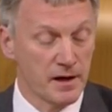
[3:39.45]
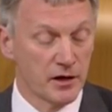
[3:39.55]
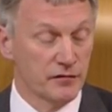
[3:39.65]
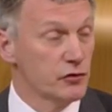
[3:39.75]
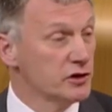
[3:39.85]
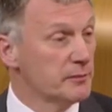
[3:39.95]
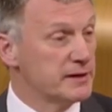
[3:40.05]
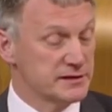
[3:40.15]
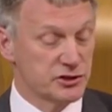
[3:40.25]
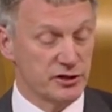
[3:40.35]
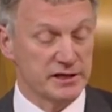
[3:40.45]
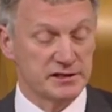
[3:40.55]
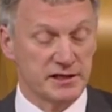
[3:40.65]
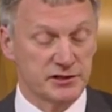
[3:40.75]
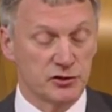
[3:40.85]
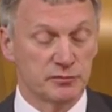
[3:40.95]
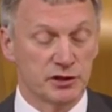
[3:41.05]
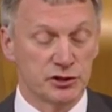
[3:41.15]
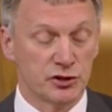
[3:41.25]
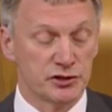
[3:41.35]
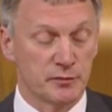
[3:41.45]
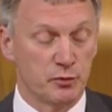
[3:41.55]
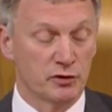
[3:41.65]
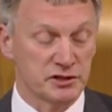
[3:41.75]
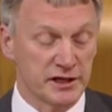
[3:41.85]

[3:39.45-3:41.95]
Reviewing the business rate system to ensure it supports